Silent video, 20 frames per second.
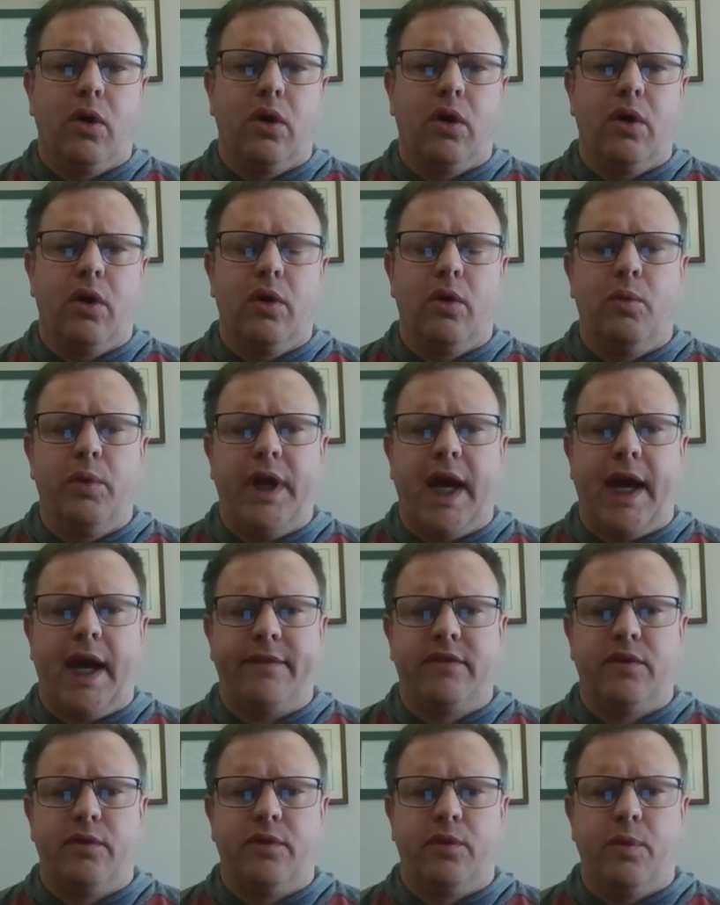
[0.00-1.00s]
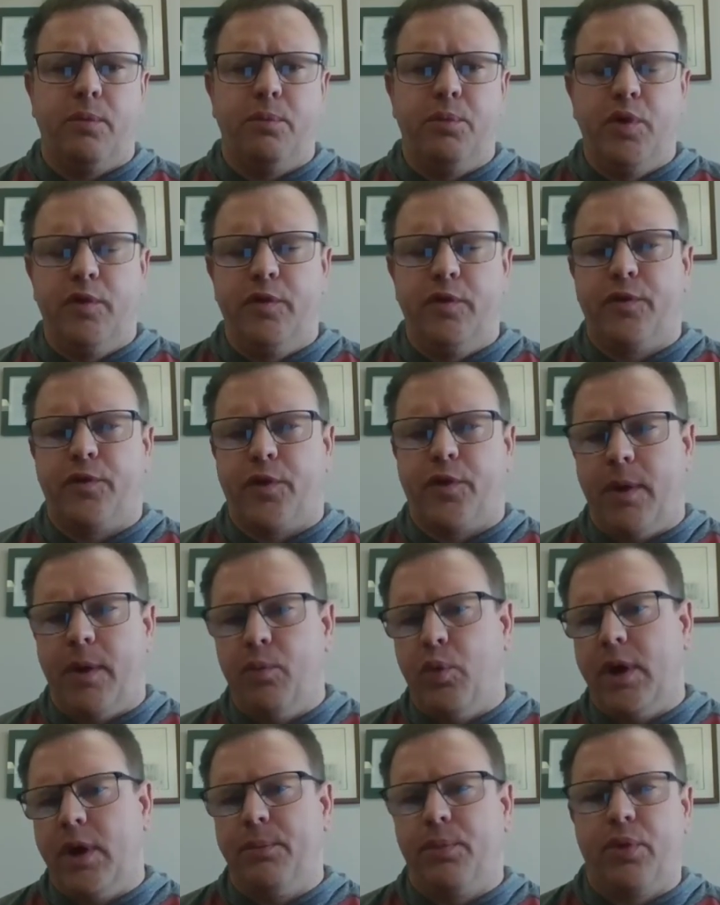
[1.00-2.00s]
or we have to move
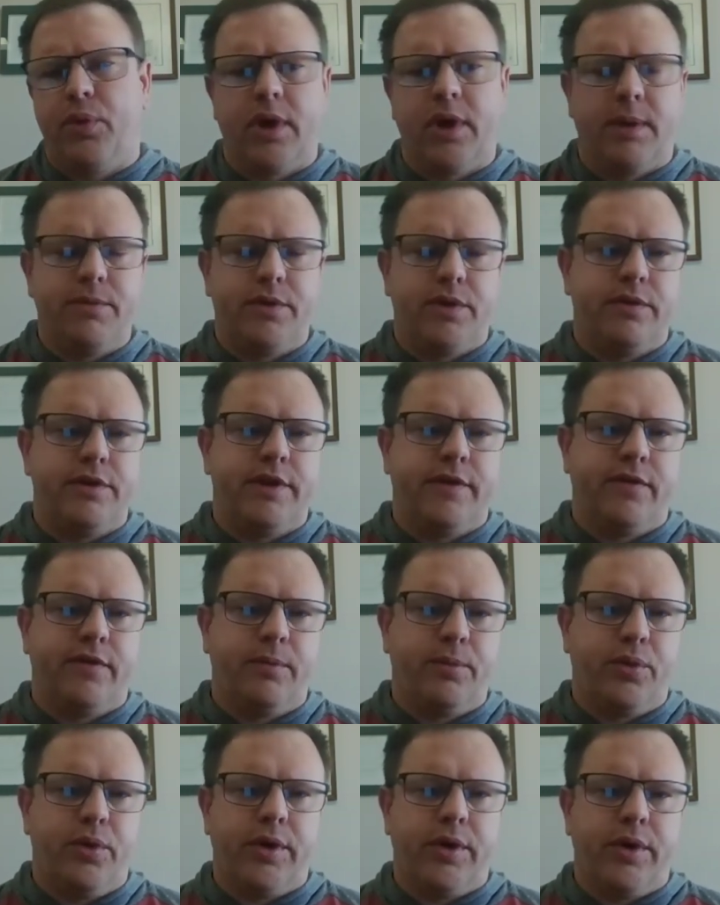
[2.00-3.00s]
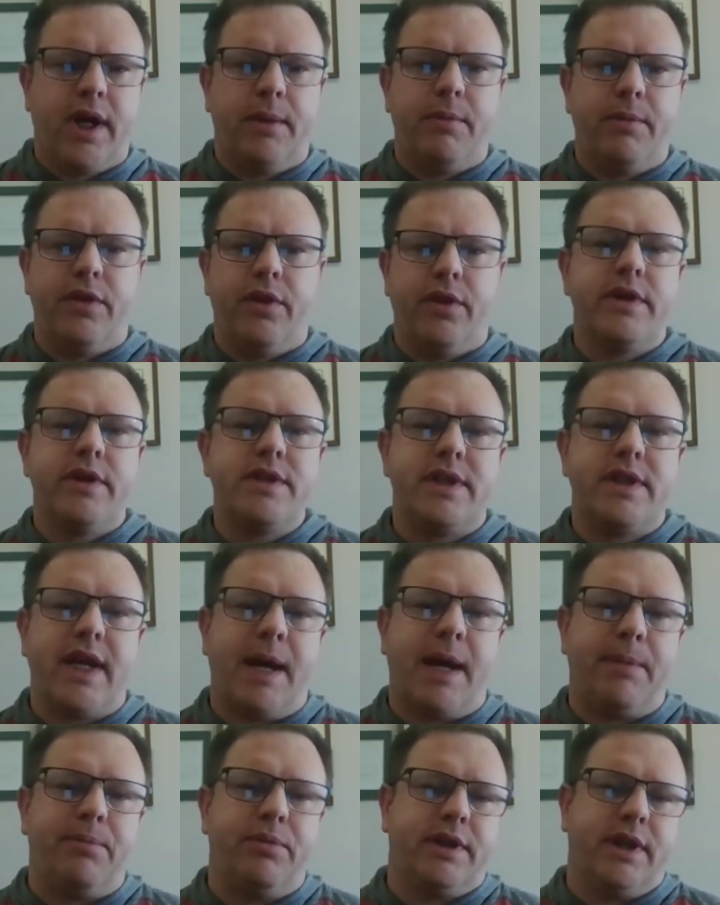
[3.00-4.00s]
from one program to a different program, there
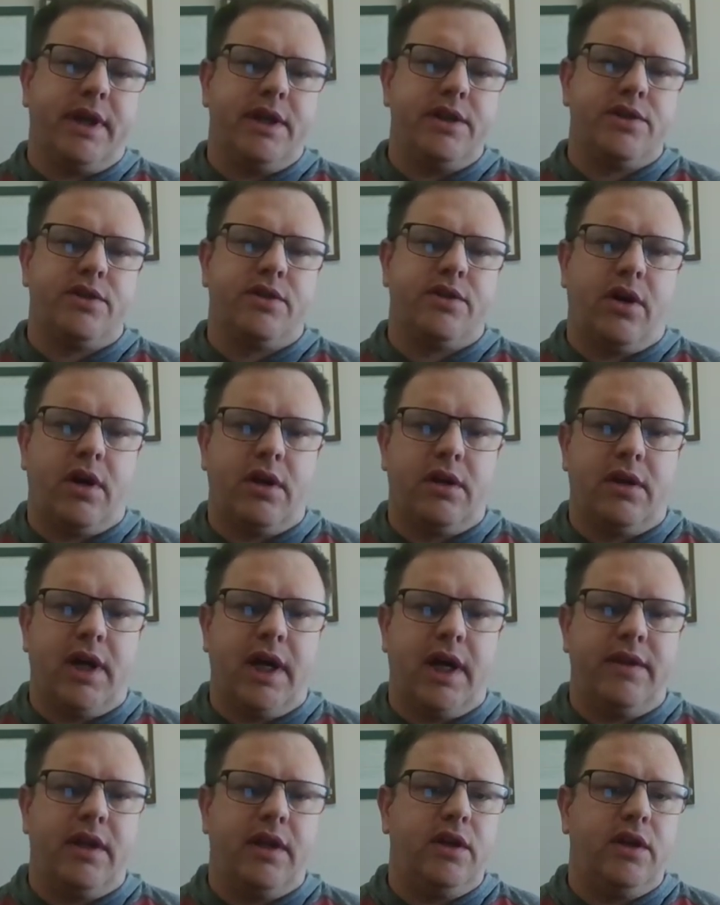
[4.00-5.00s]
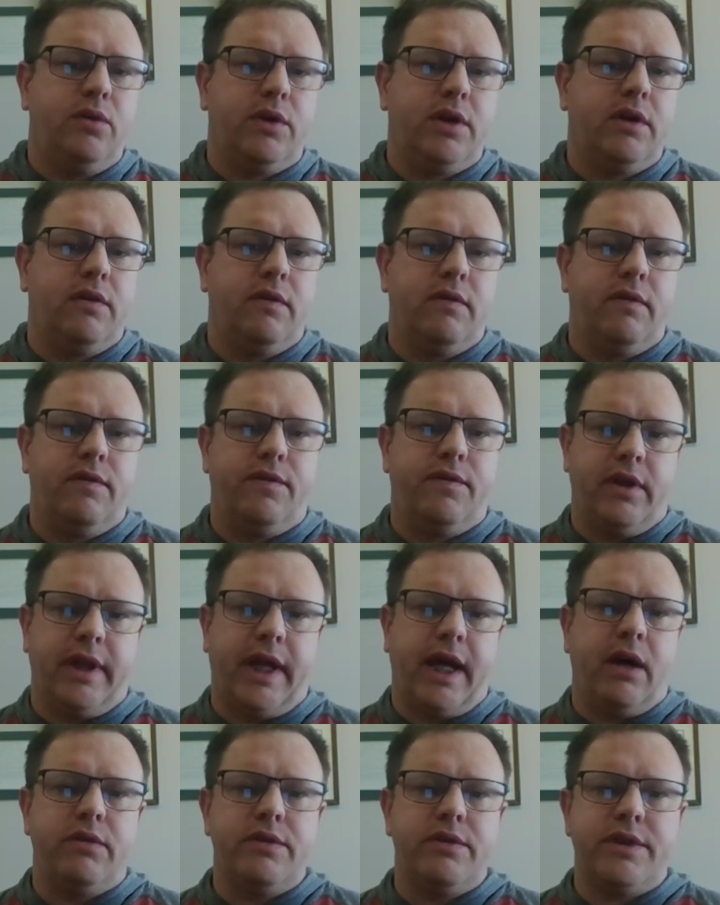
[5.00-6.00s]
is an application online that you can
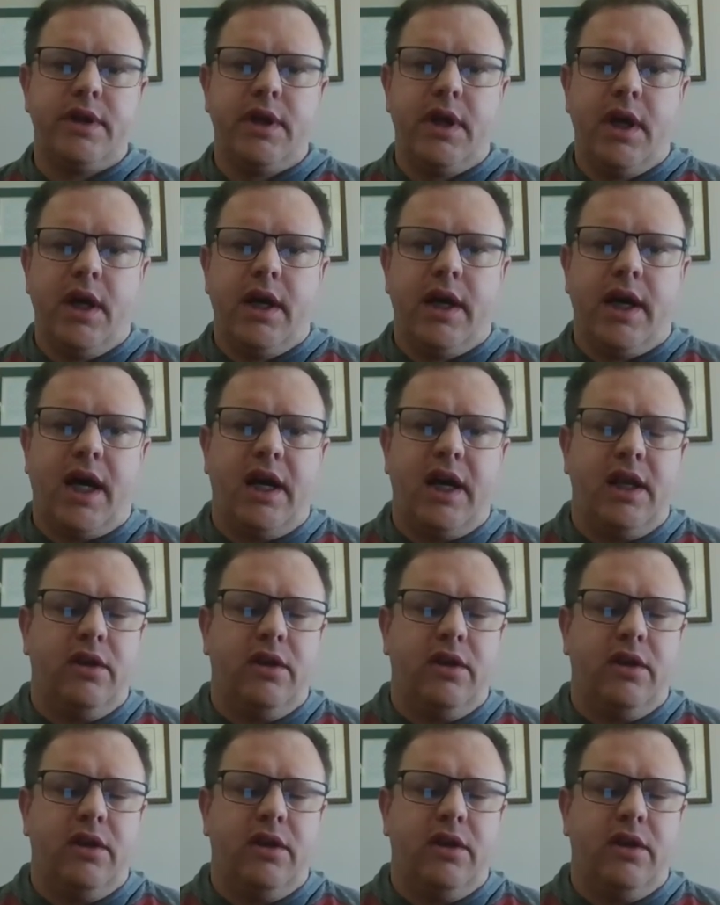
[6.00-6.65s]
fill out.